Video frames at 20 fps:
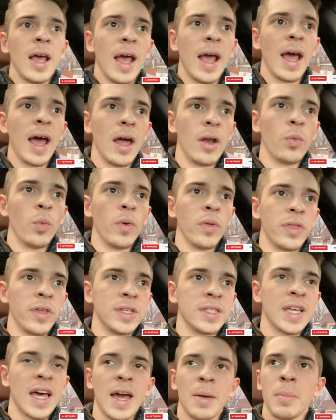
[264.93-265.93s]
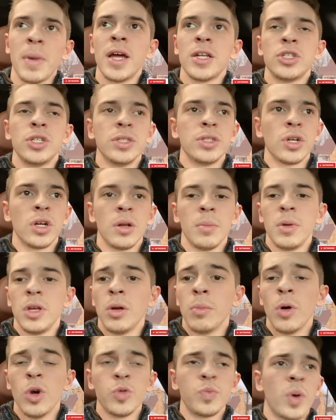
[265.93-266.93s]
And with exact match, these are going to be
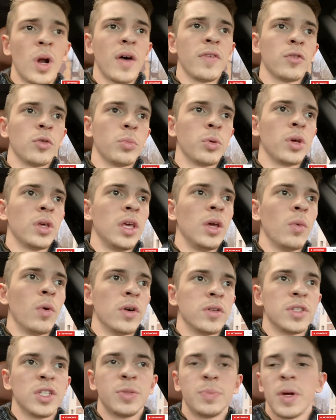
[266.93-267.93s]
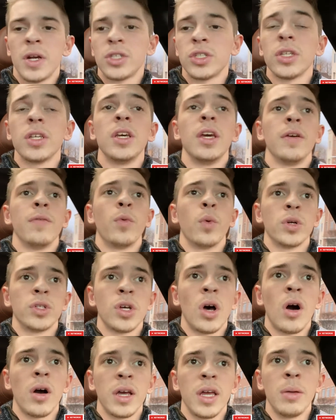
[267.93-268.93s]
your most profitable keywords, especially if we're
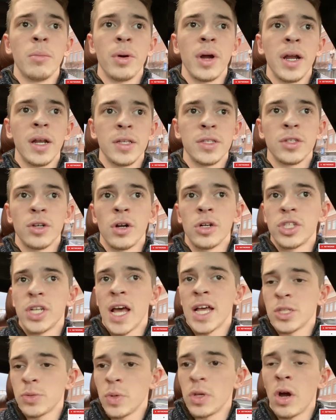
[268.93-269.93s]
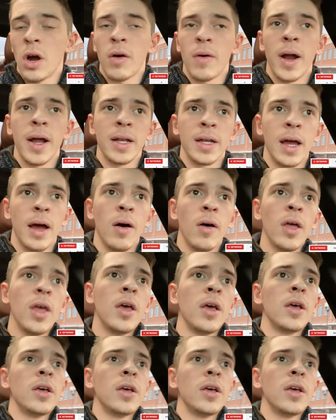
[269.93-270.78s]
talking branded search as we are right now.